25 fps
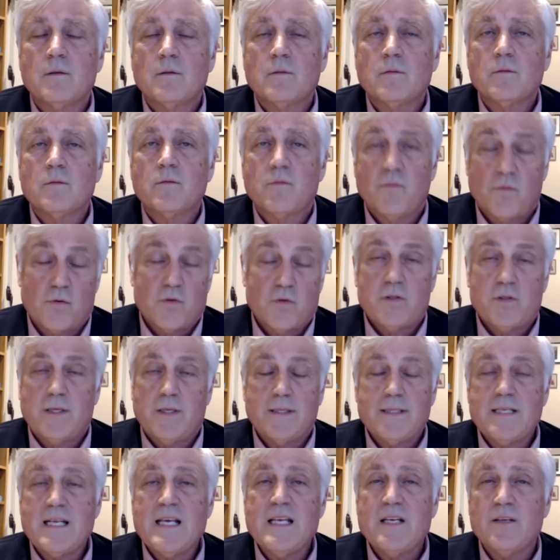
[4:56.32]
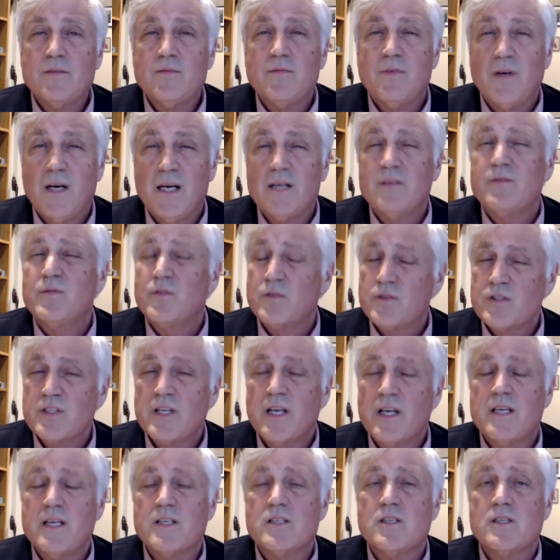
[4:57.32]
first identified first
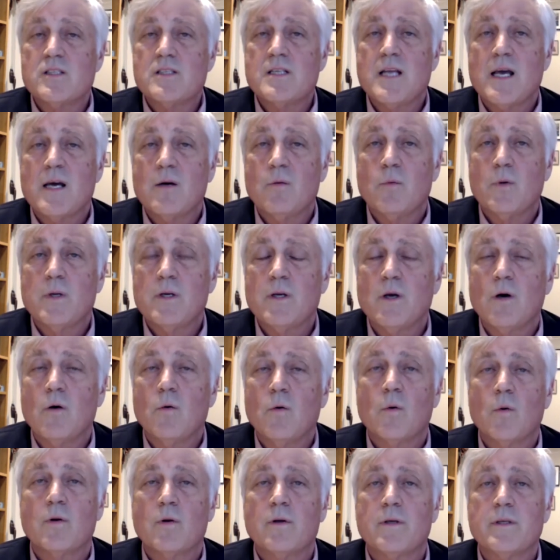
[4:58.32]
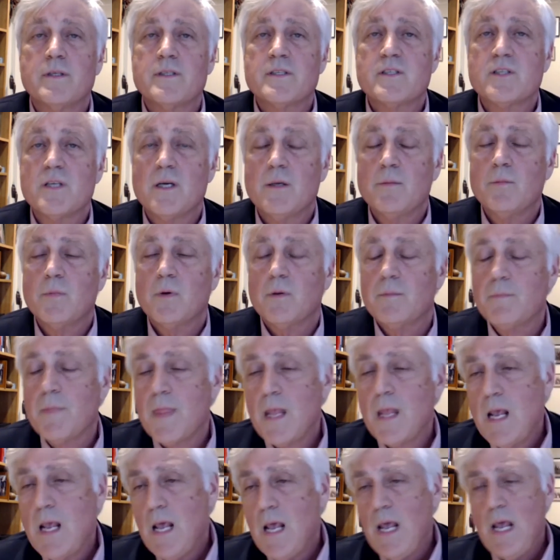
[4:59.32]
cases. Now we know we're in December.
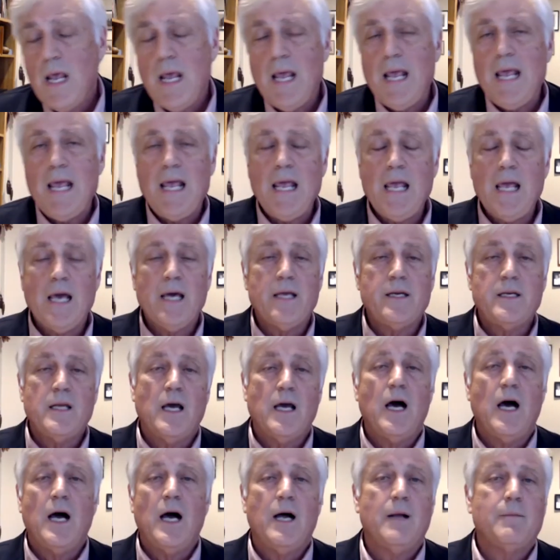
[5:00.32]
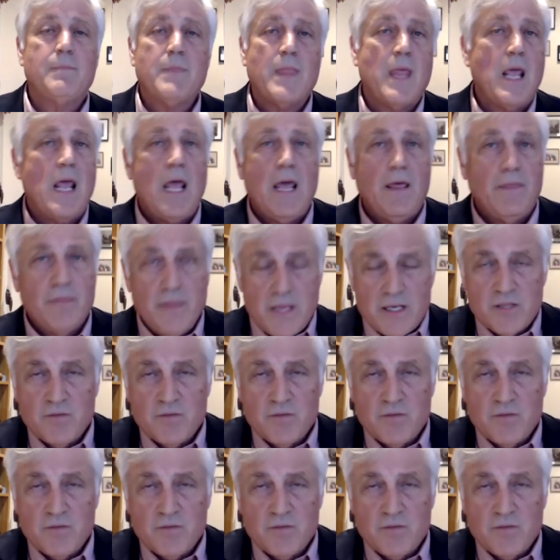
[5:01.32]
And this